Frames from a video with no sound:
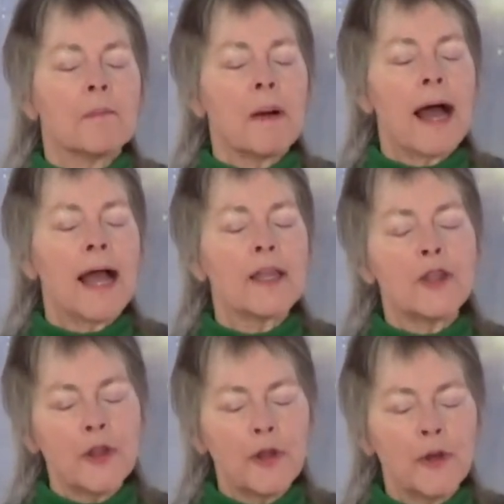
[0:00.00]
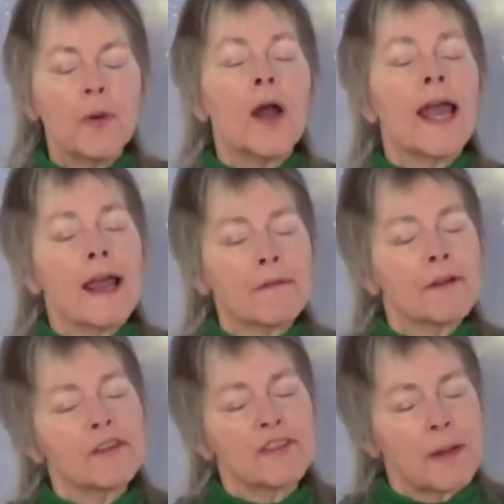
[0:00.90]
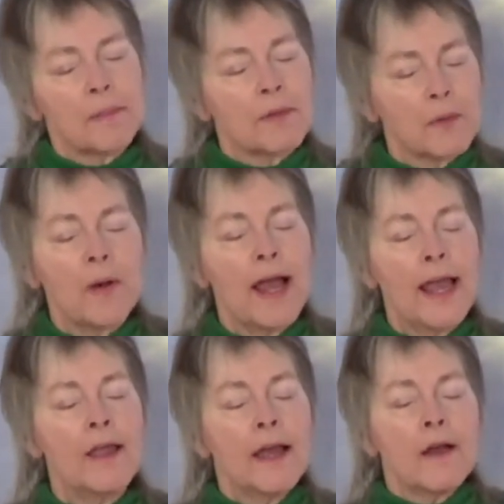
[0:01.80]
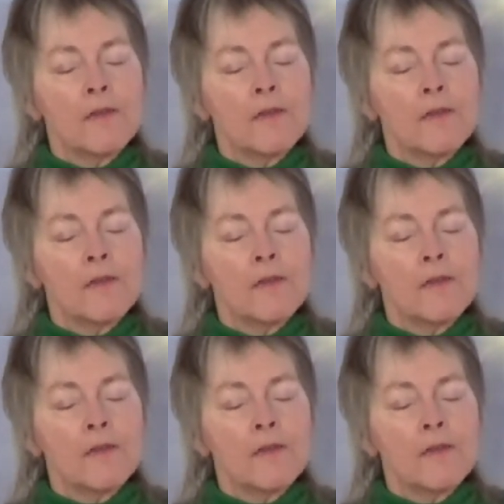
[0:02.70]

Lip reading: by you every step of the way